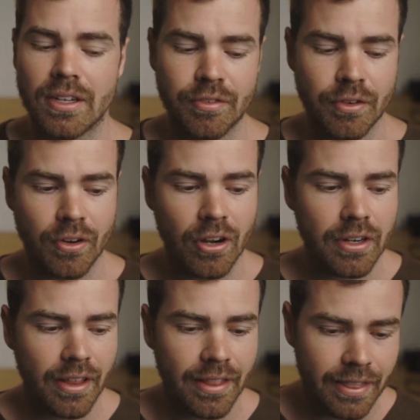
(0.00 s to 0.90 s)
If you've
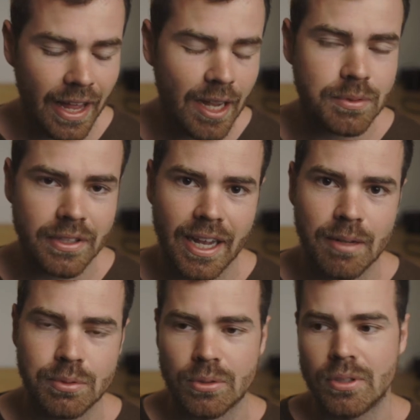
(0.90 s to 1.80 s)
got apps in the
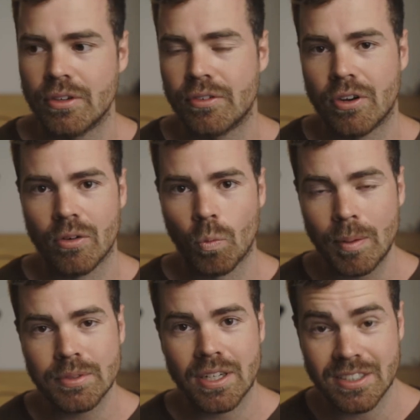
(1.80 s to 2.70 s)
app store or you've got
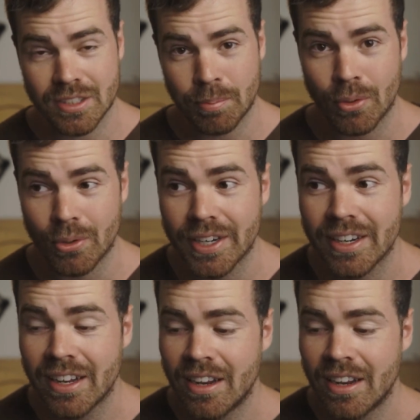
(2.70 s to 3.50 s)
websites deployed,